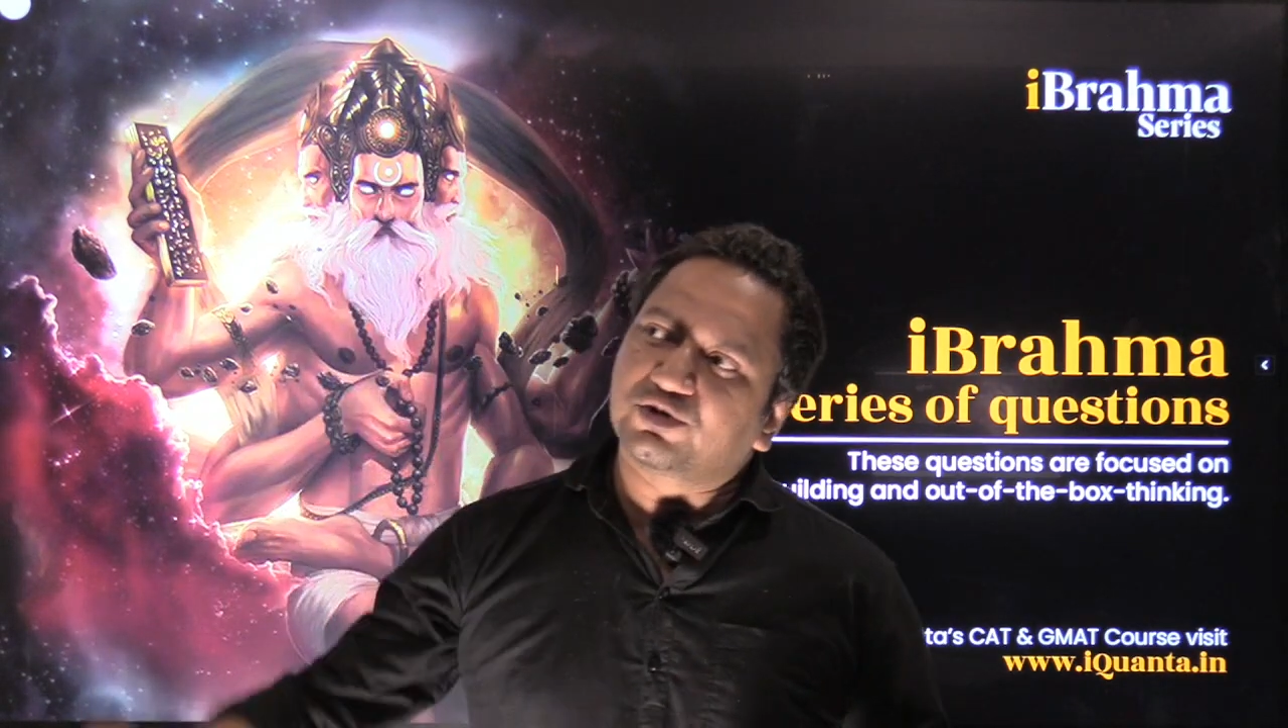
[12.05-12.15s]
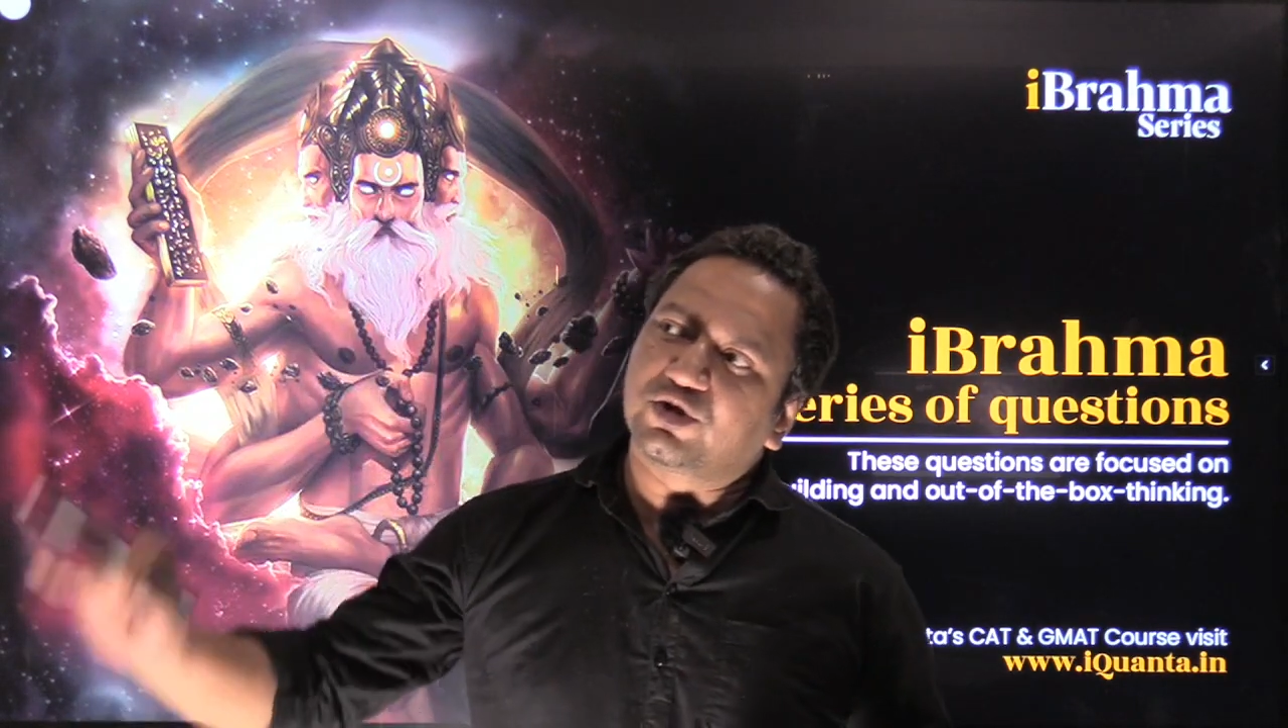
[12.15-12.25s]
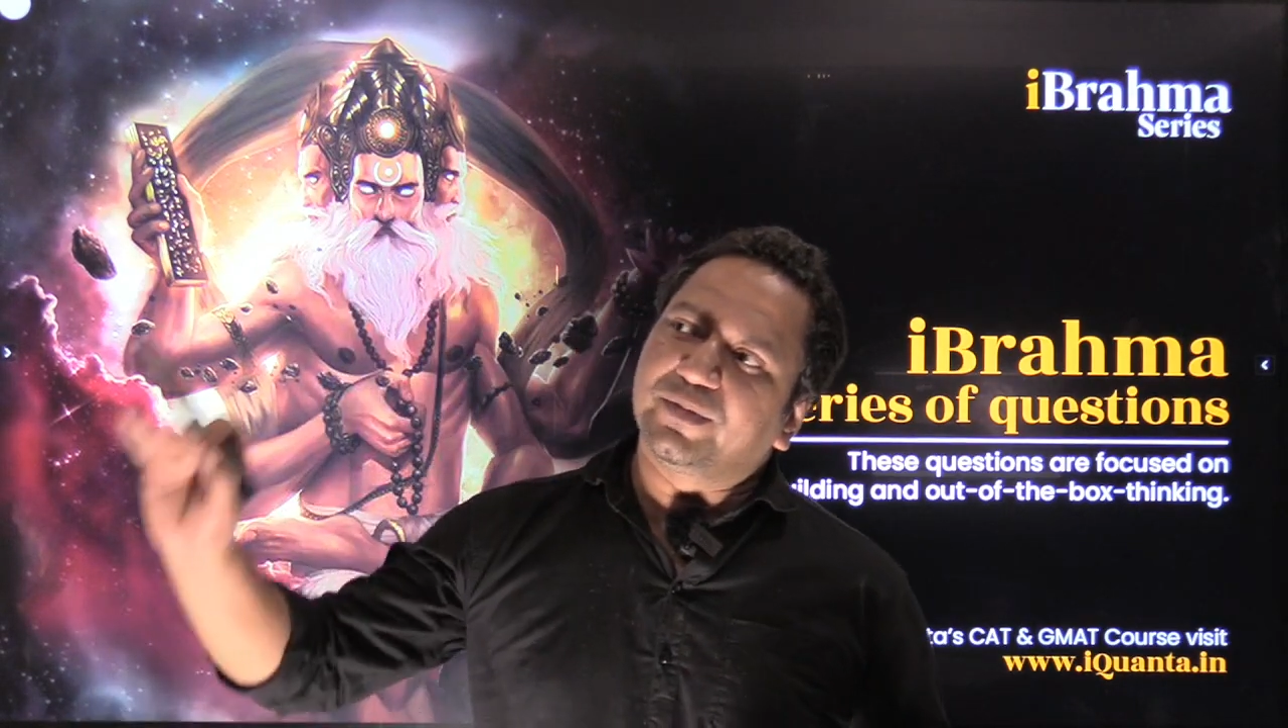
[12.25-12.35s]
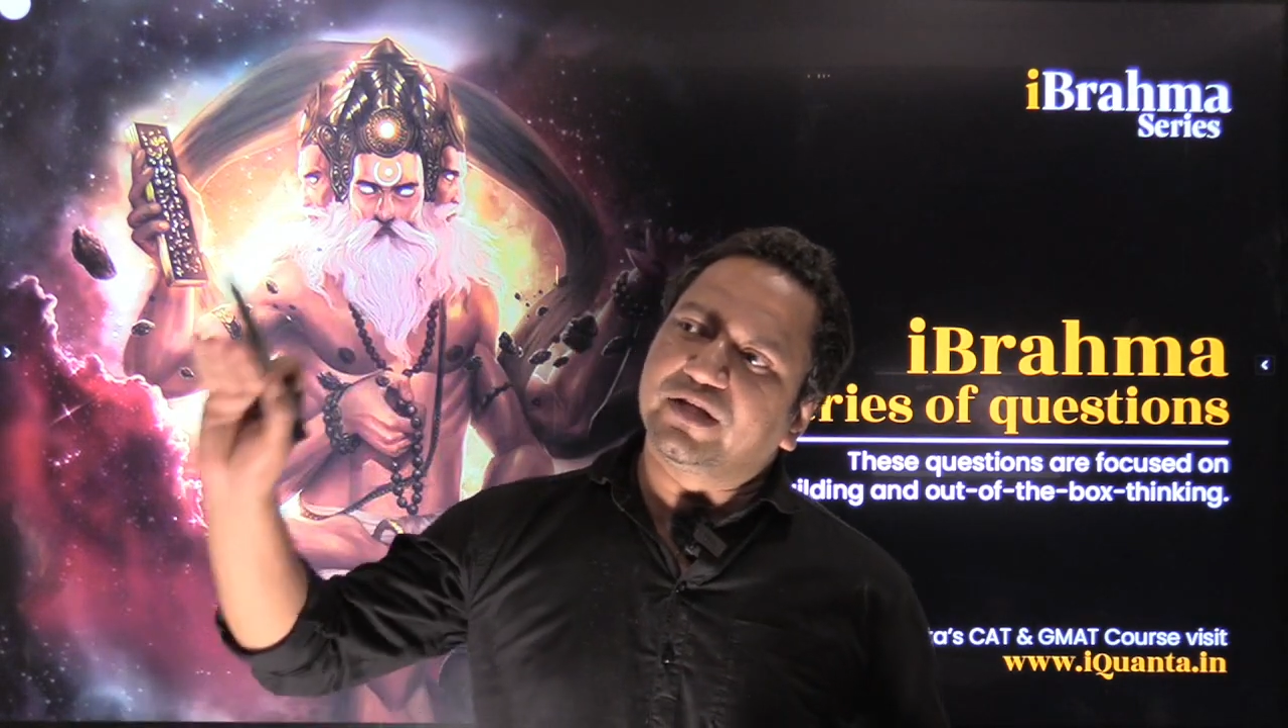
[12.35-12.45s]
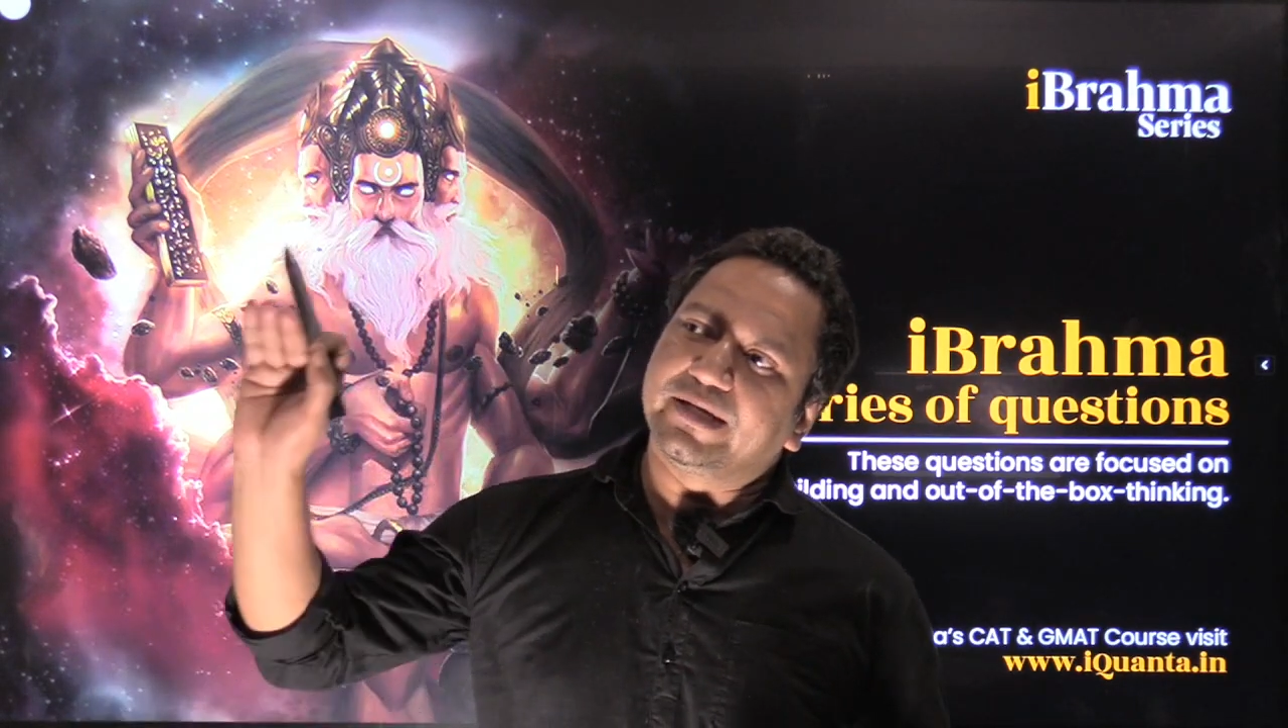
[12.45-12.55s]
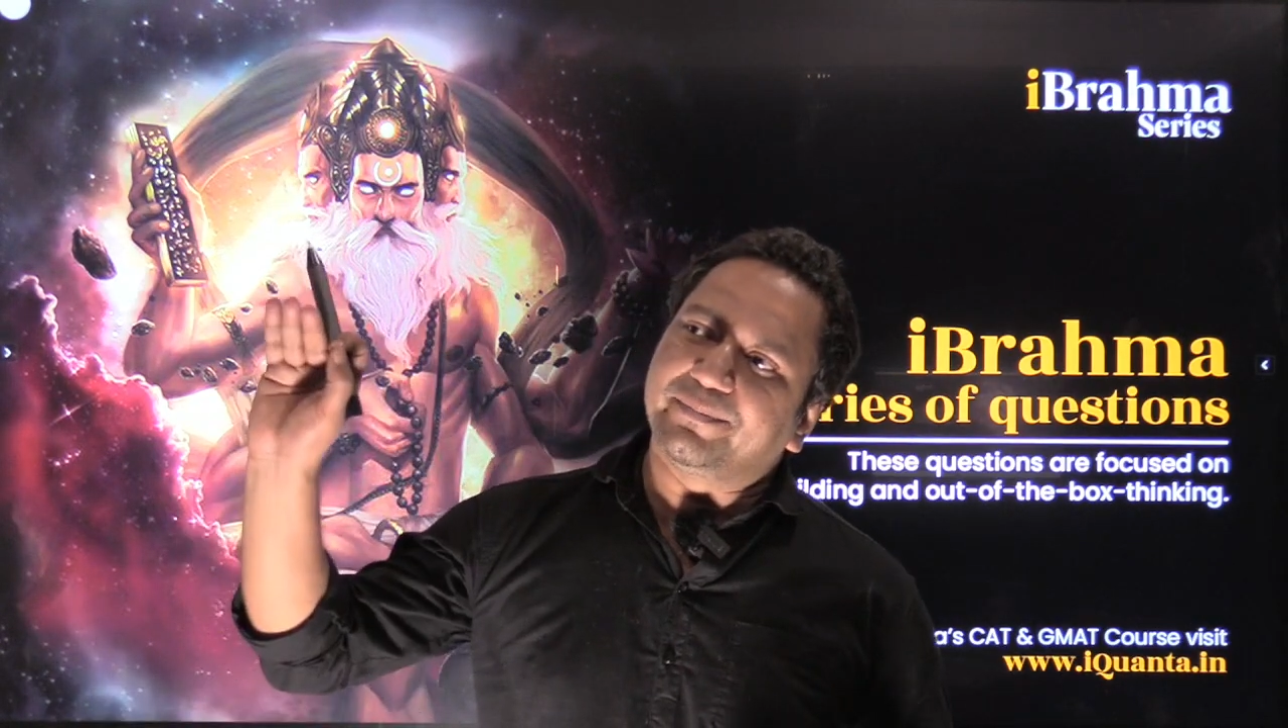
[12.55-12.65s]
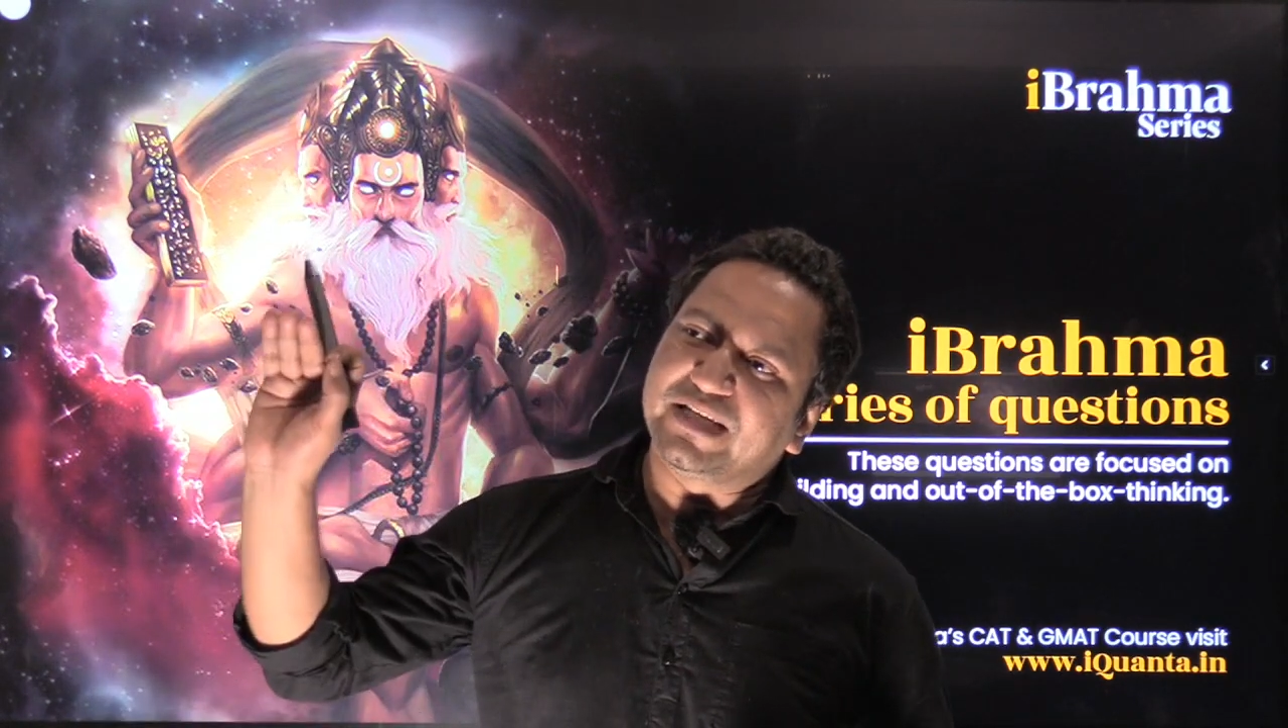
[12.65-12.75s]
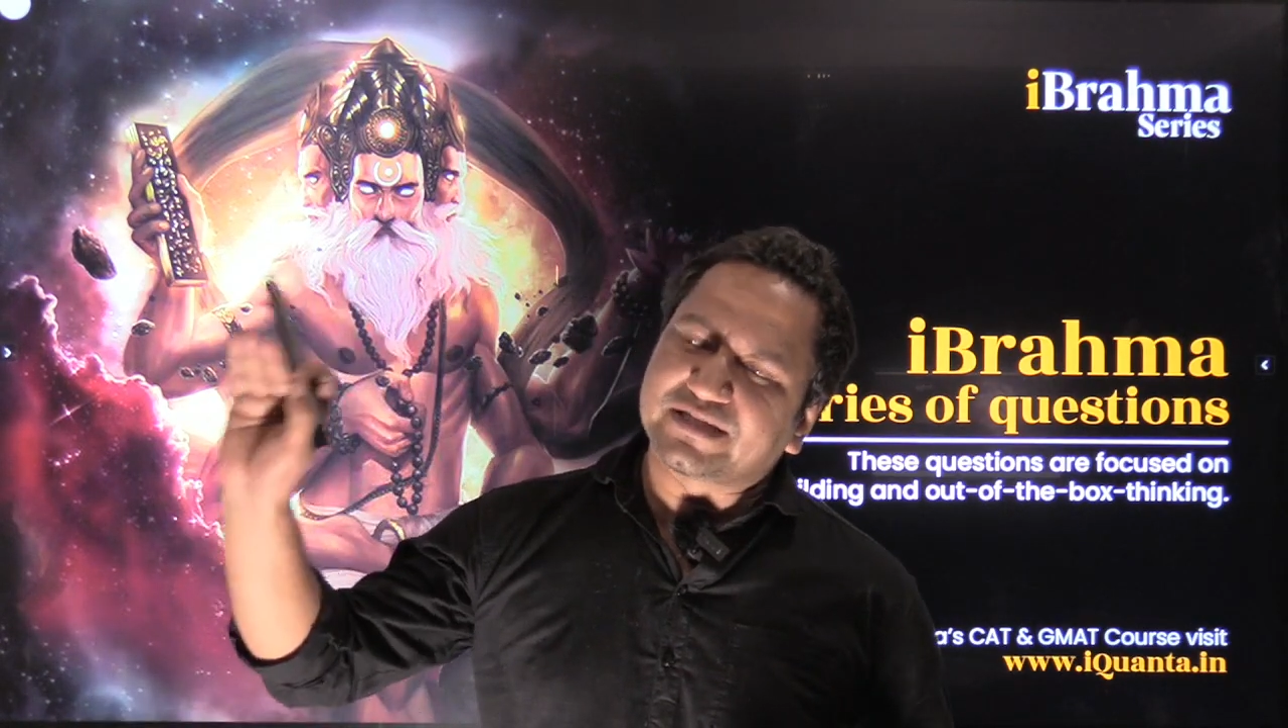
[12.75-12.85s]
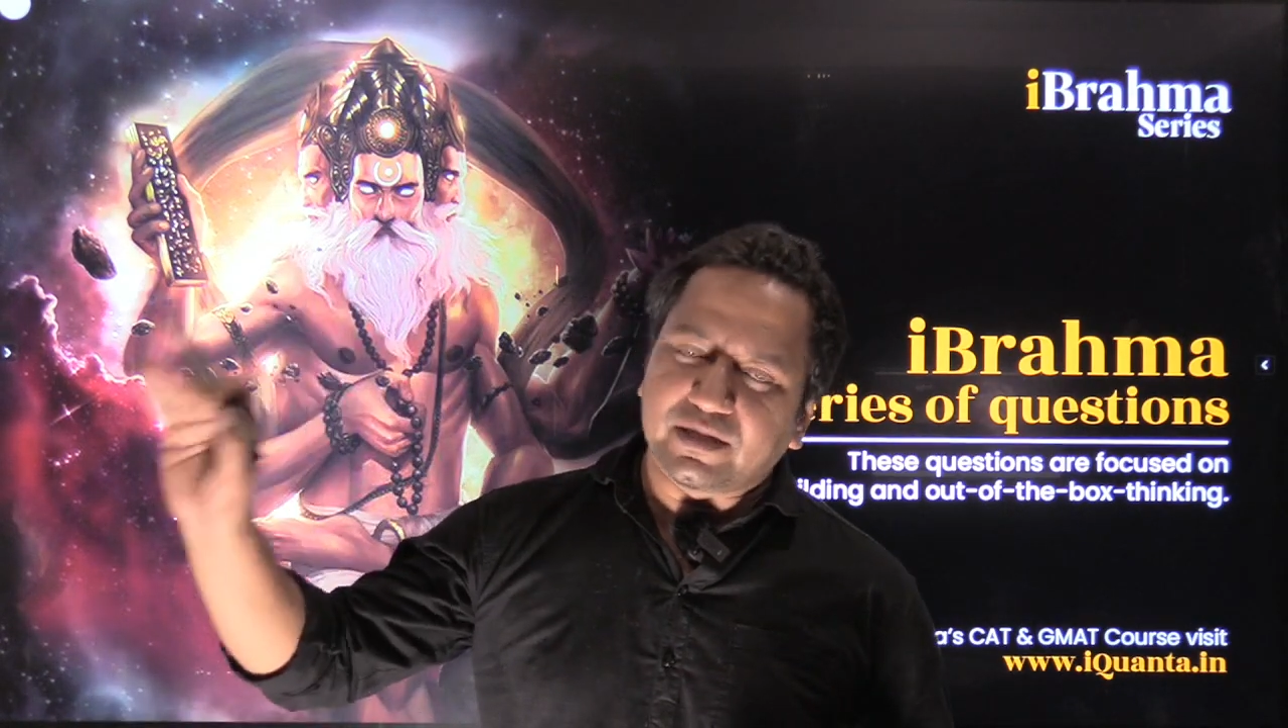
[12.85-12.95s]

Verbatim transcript: should be the best